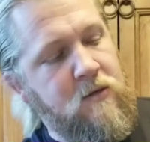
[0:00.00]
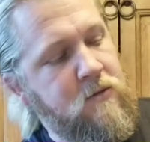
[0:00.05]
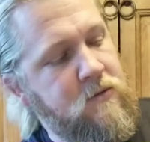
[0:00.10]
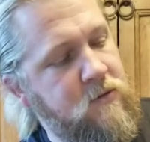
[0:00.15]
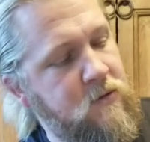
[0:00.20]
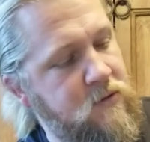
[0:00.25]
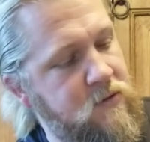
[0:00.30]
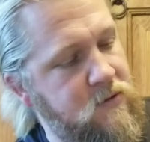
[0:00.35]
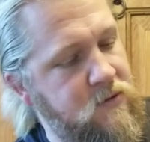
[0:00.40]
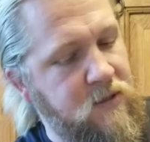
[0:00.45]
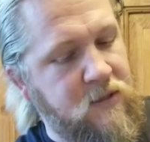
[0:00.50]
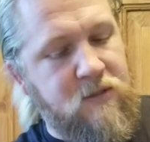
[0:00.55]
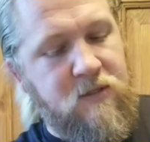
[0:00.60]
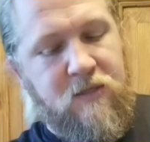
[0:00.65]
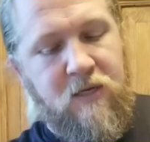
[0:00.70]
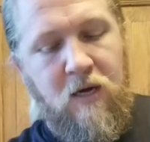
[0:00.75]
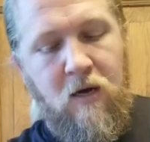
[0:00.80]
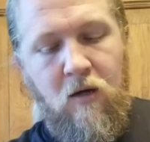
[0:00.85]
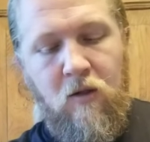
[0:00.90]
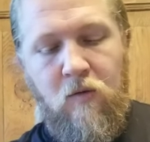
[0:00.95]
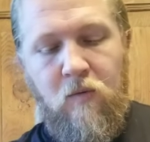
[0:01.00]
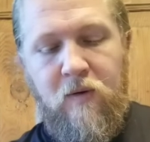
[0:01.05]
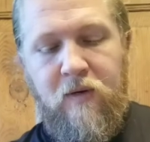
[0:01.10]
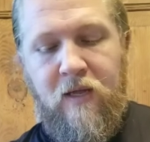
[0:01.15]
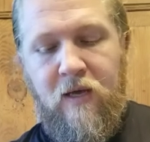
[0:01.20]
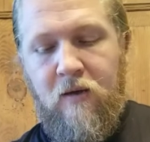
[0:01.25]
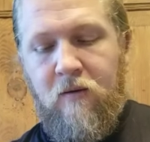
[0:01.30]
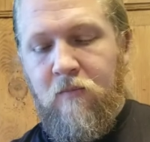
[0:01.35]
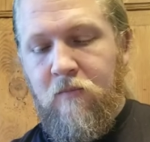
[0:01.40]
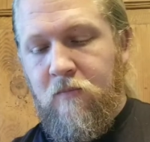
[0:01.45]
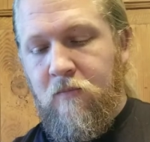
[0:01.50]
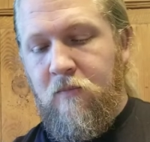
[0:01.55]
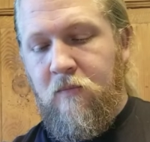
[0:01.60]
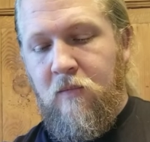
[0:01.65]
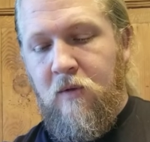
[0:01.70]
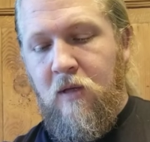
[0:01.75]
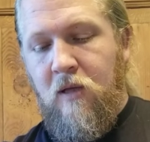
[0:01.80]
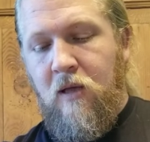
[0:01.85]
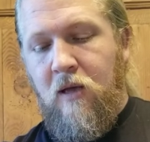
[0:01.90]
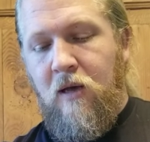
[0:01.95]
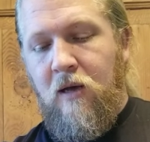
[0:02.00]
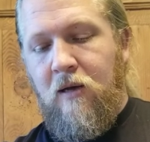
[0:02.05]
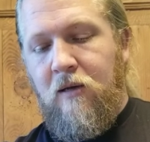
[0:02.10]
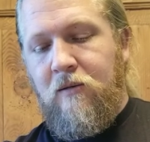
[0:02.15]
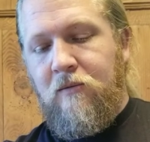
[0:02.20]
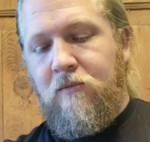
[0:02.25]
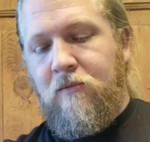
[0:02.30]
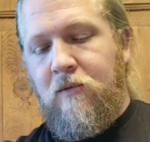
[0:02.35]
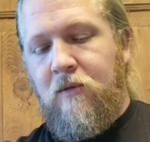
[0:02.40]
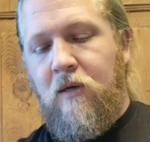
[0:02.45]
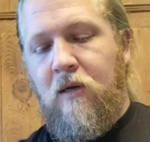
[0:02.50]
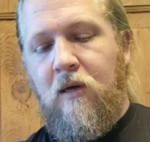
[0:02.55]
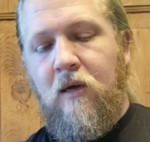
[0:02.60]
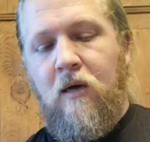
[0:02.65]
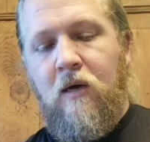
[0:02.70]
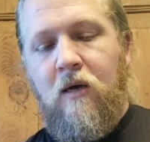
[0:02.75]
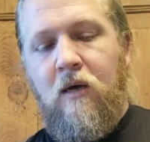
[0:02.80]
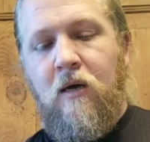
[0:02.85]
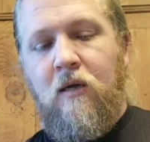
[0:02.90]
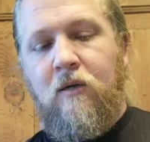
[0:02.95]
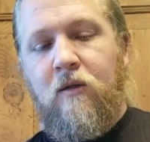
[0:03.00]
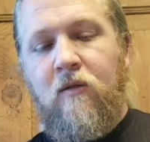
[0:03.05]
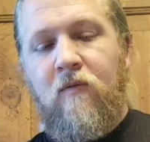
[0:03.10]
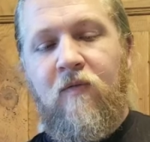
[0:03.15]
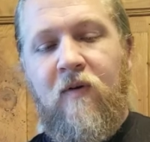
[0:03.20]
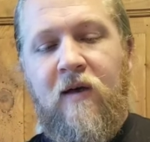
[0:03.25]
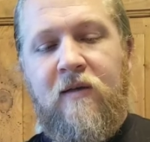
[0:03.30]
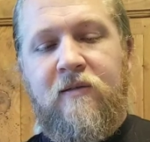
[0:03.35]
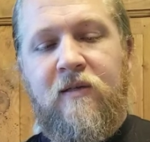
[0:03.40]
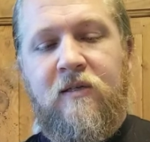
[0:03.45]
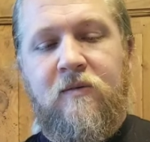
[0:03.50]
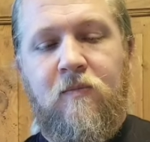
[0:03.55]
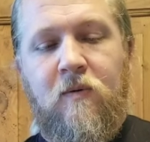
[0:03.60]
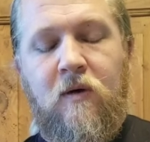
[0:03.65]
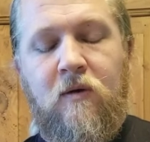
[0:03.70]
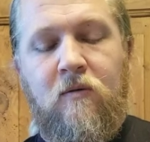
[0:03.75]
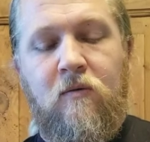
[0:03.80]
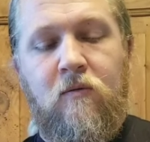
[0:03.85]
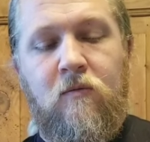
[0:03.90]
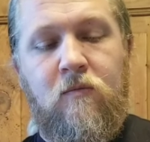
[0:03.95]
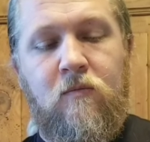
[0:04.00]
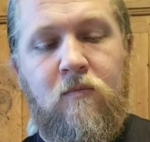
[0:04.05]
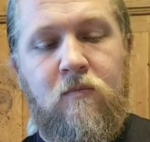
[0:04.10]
so cinch it all the way down, undo the fast X buckle.